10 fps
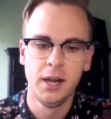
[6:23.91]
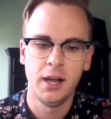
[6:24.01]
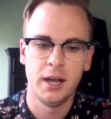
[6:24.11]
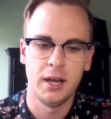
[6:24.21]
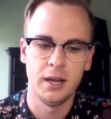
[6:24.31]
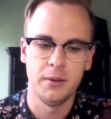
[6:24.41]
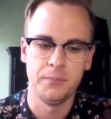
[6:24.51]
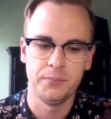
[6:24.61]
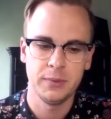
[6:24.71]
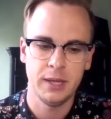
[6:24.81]

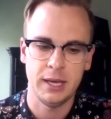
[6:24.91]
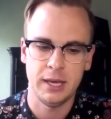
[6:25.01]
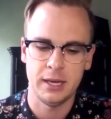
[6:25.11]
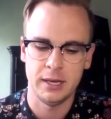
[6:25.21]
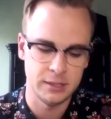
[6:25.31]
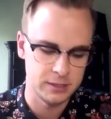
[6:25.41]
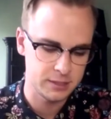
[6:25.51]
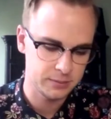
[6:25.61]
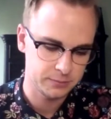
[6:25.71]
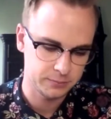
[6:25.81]
And
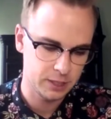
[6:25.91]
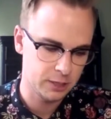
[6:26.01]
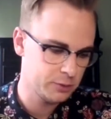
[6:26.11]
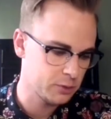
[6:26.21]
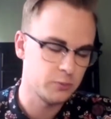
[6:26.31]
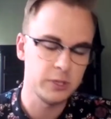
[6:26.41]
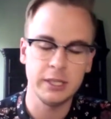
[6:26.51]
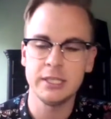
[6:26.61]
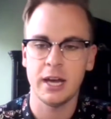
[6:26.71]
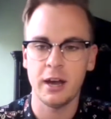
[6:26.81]
it was a
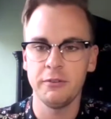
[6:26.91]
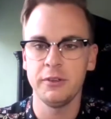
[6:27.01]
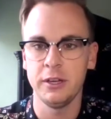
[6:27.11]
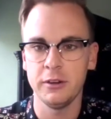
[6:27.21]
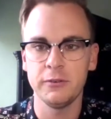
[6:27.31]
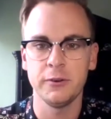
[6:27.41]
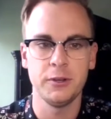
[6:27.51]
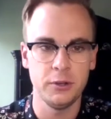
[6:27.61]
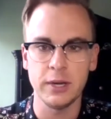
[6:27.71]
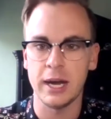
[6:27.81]
really tough year for
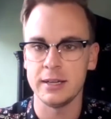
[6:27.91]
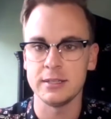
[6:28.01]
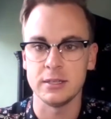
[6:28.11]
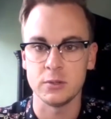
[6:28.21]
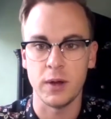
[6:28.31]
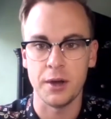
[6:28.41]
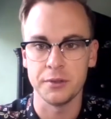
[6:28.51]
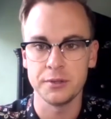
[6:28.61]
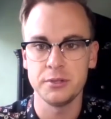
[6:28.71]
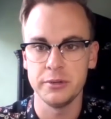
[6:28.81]
you guys as well,
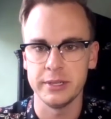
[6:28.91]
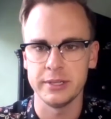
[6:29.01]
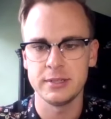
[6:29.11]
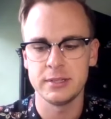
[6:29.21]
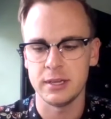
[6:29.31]
the students.